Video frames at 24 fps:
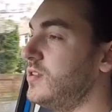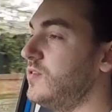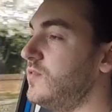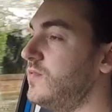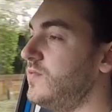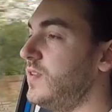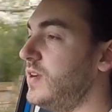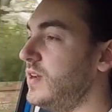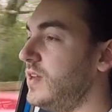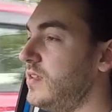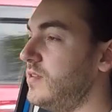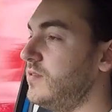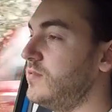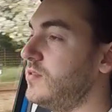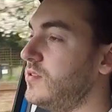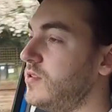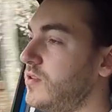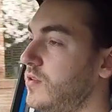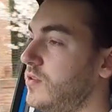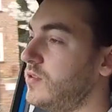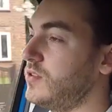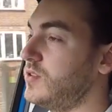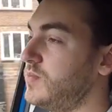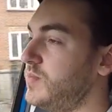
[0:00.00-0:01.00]
you'll find little
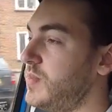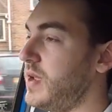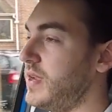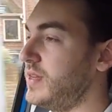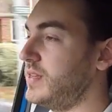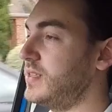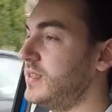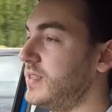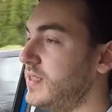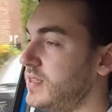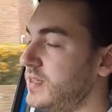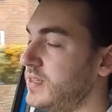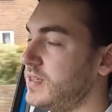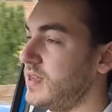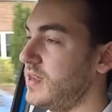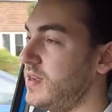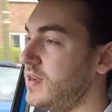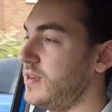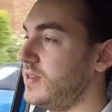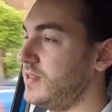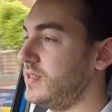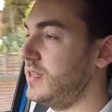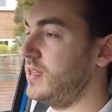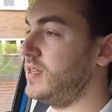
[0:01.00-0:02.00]
nods back to this
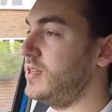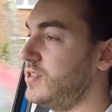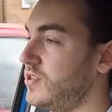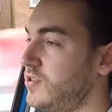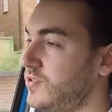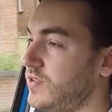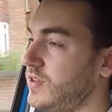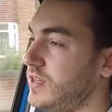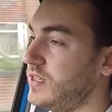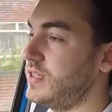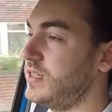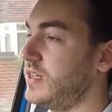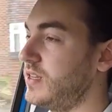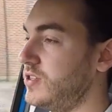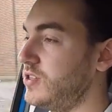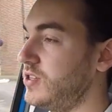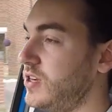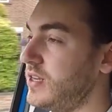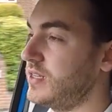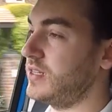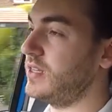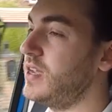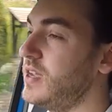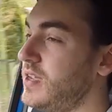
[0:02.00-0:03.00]
car's history, such
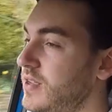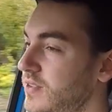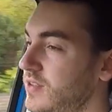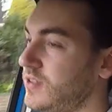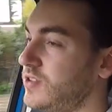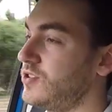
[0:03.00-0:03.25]
as the